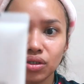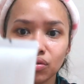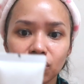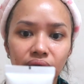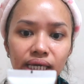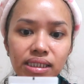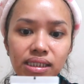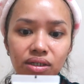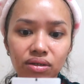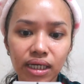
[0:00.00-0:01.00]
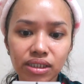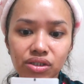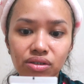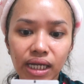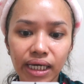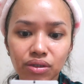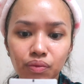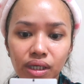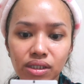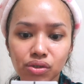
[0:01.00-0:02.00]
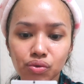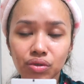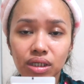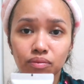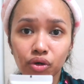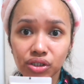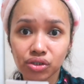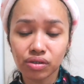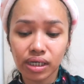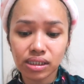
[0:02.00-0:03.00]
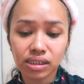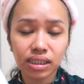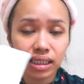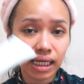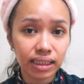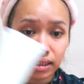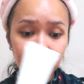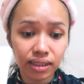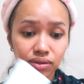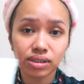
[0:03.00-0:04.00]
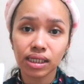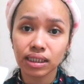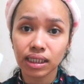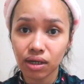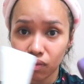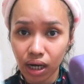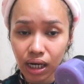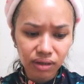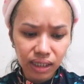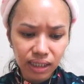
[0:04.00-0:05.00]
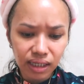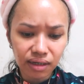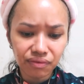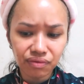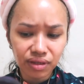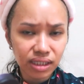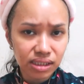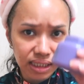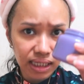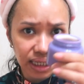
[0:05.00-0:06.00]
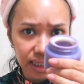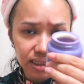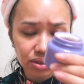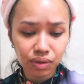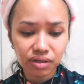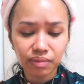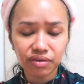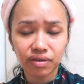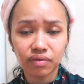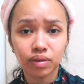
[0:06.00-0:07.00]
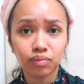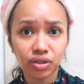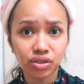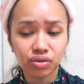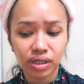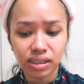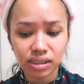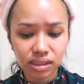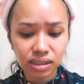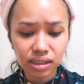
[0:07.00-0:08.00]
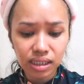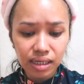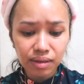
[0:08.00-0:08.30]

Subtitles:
yung AC Collection Lightweight Soothing Moisturizer, in alternate ko silang dalawa. So I love this talaga. This is one of my favorite moisturizer